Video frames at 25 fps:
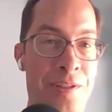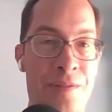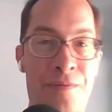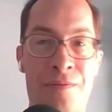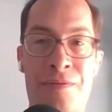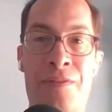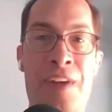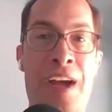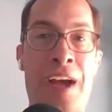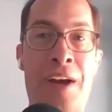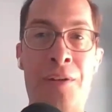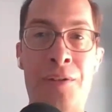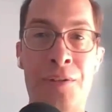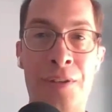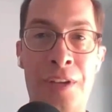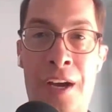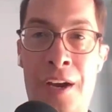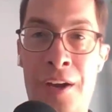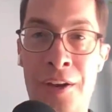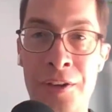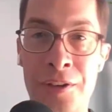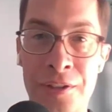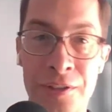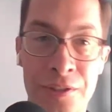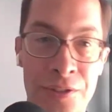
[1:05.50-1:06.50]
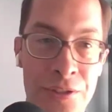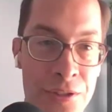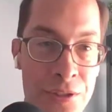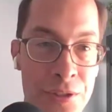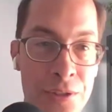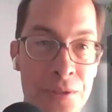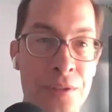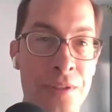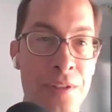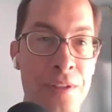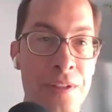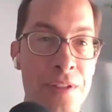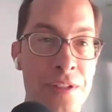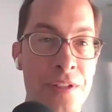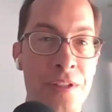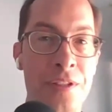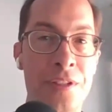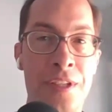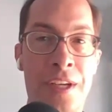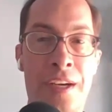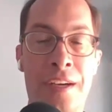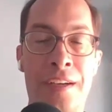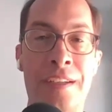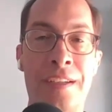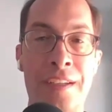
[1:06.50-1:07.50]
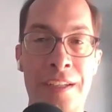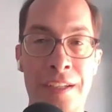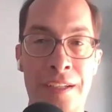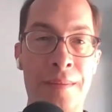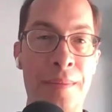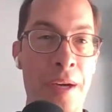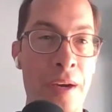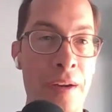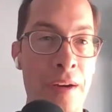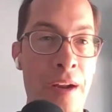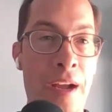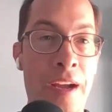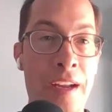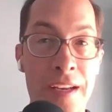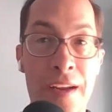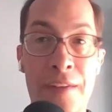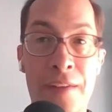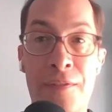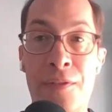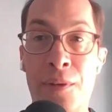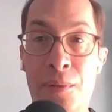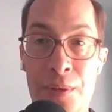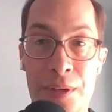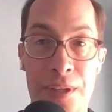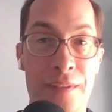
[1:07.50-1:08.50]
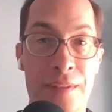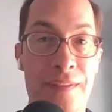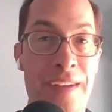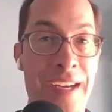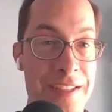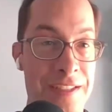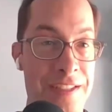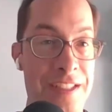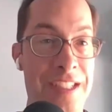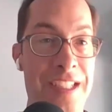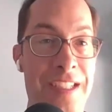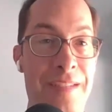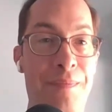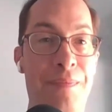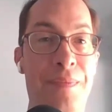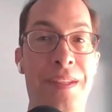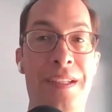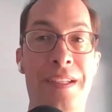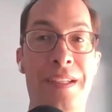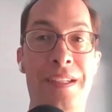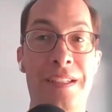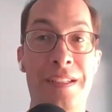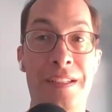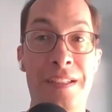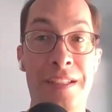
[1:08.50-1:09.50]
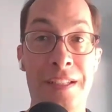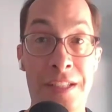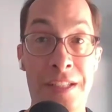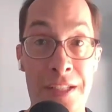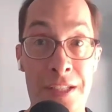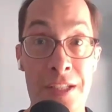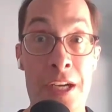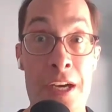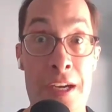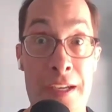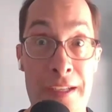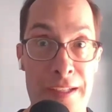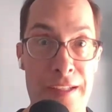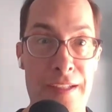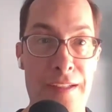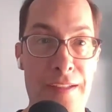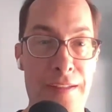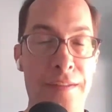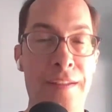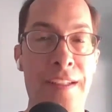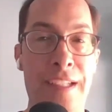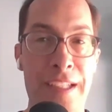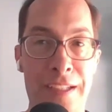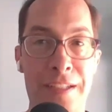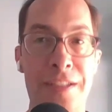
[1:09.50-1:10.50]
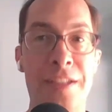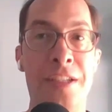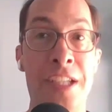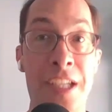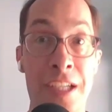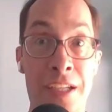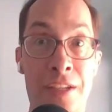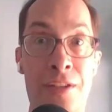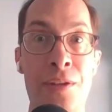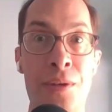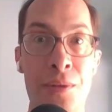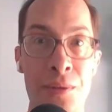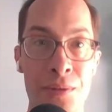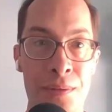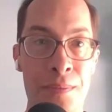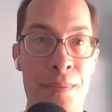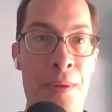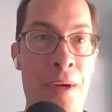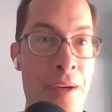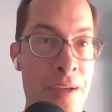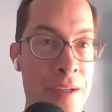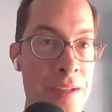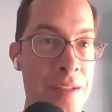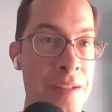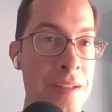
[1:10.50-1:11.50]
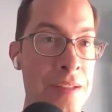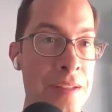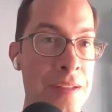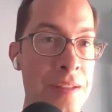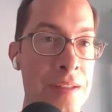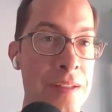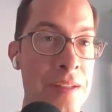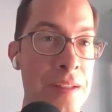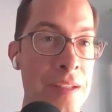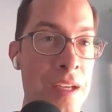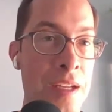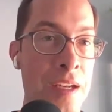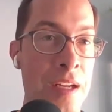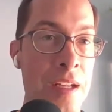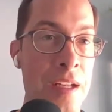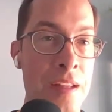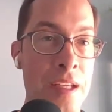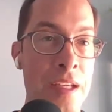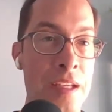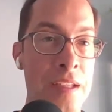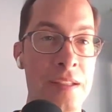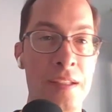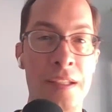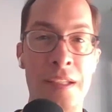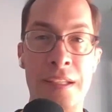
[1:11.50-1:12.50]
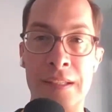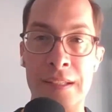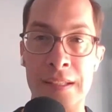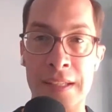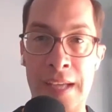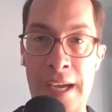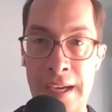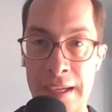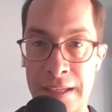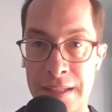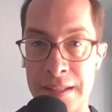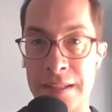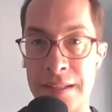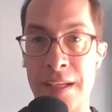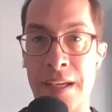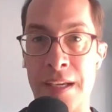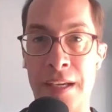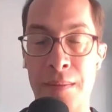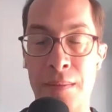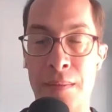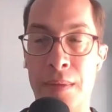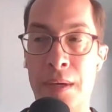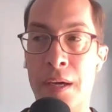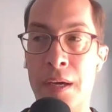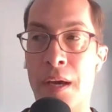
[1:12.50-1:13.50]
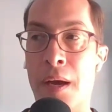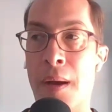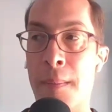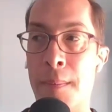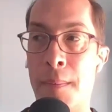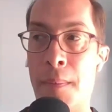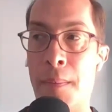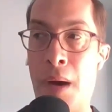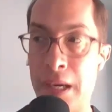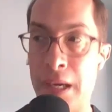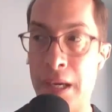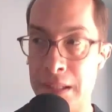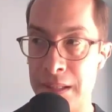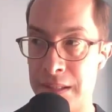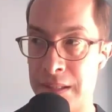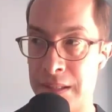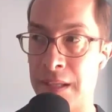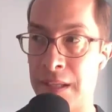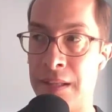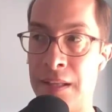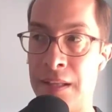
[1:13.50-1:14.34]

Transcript: found 100 students. They're talking about, I never would have actually done it, like tick those boxes. And I think it's the exact same mindset